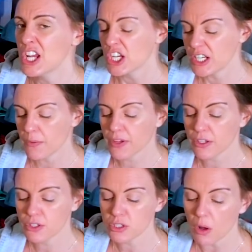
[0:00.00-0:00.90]
The
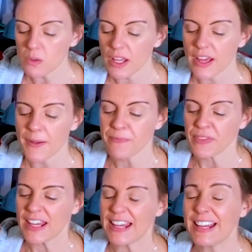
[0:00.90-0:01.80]
controller
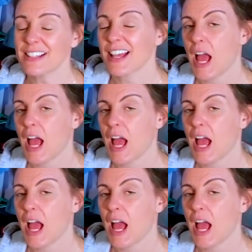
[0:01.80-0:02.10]
is